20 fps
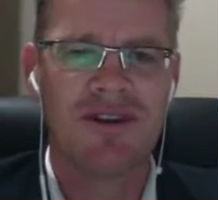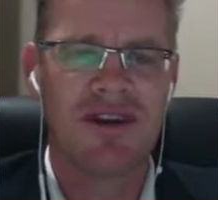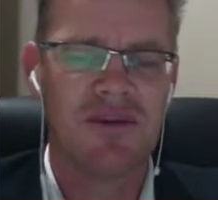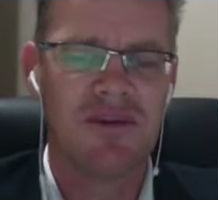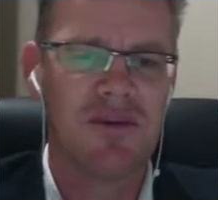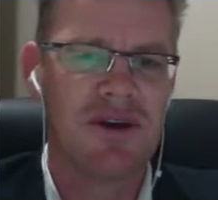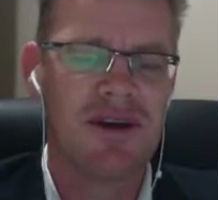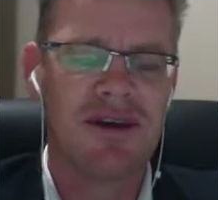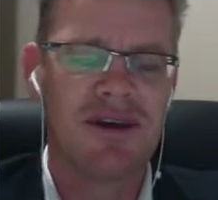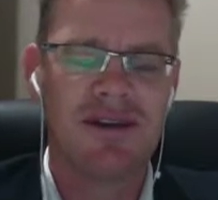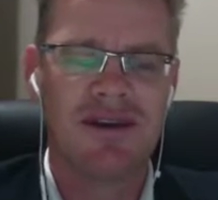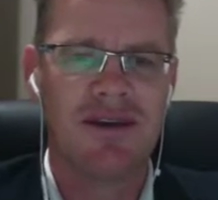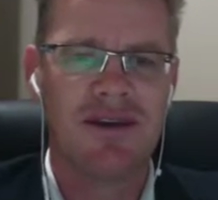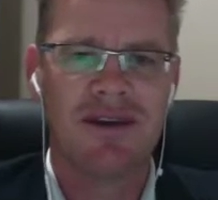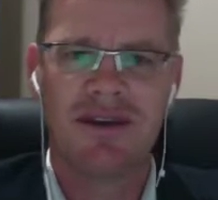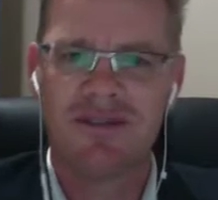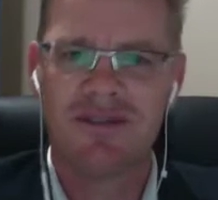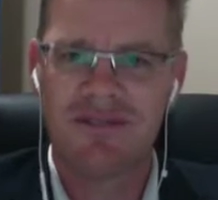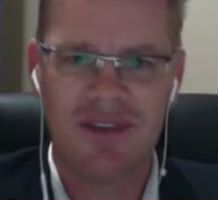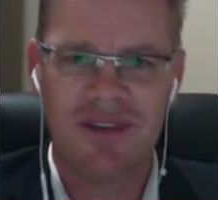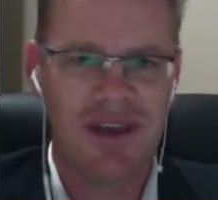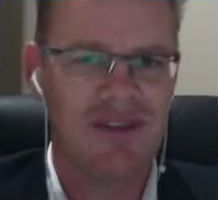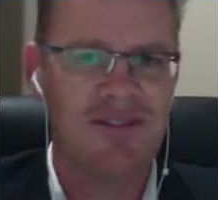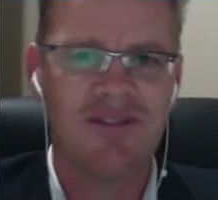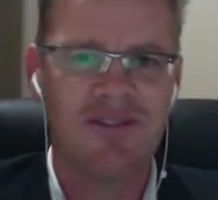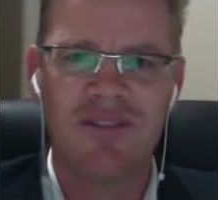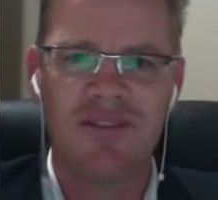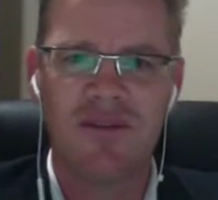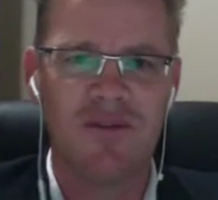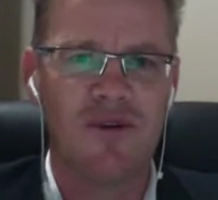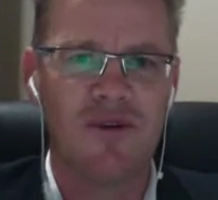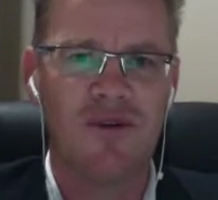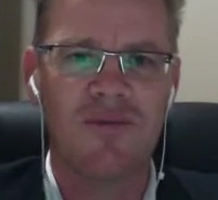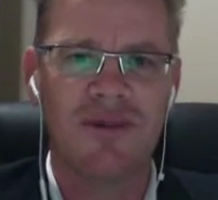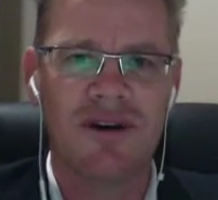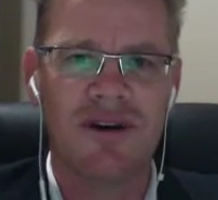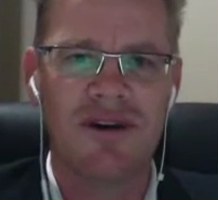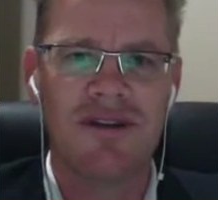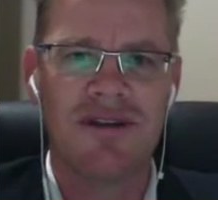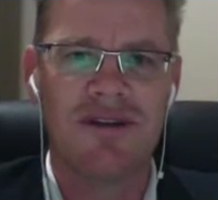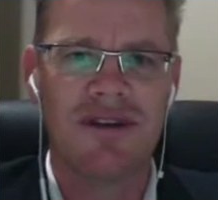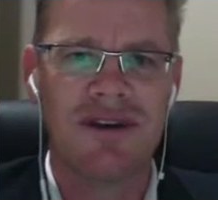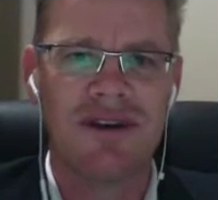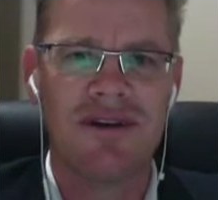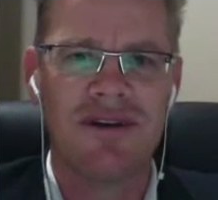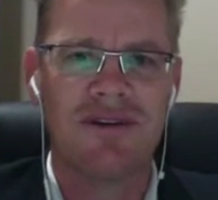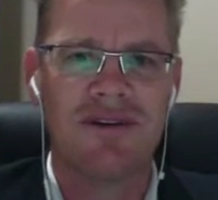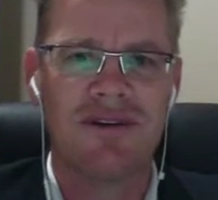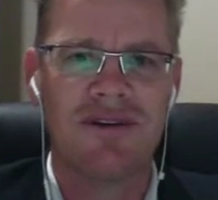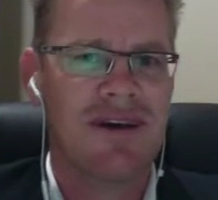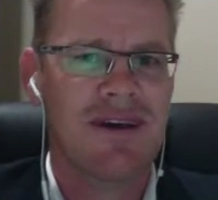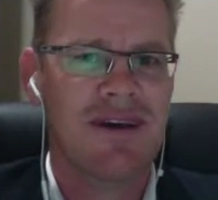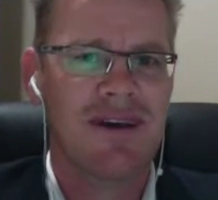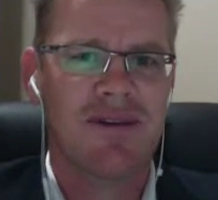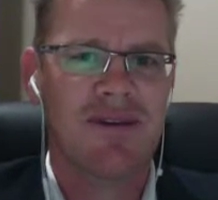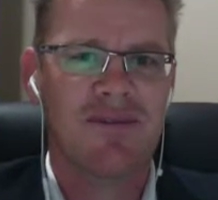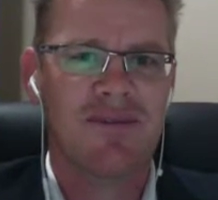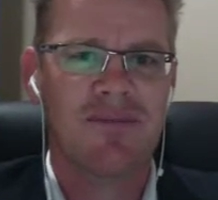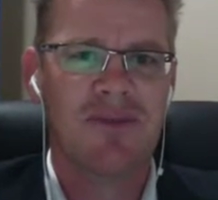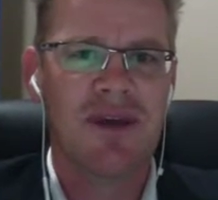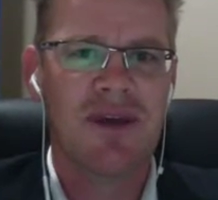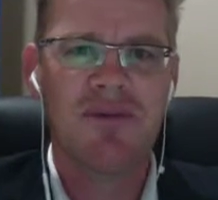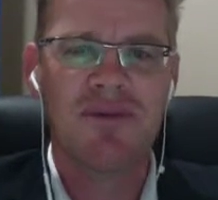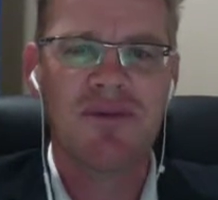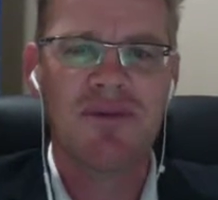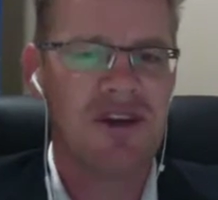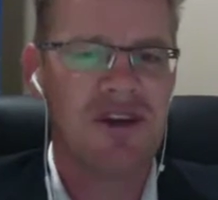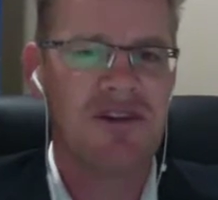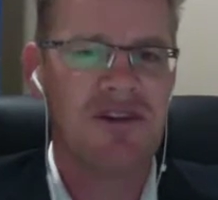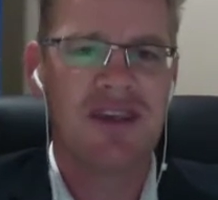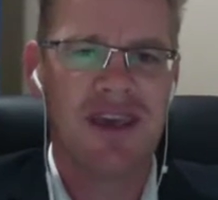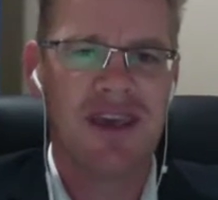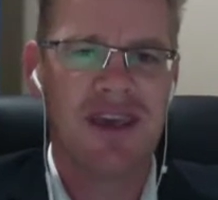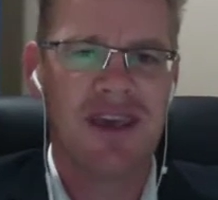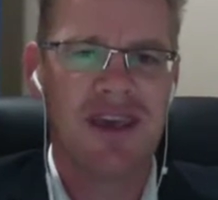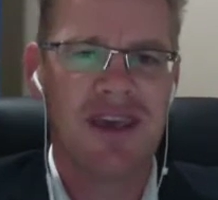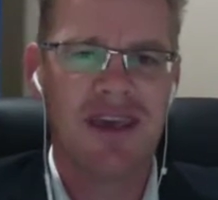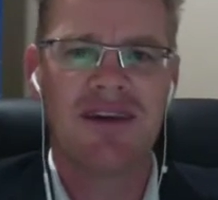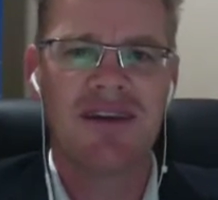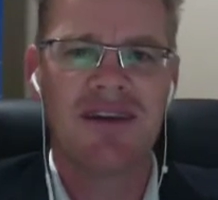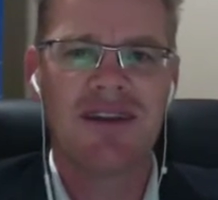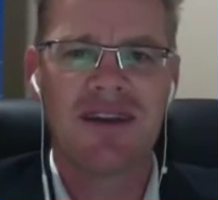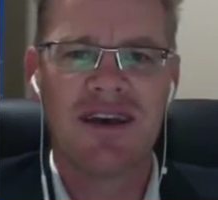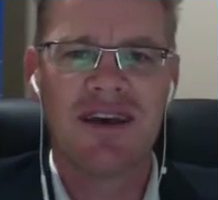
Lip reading: I mean, it sounds simple, but people don't get it.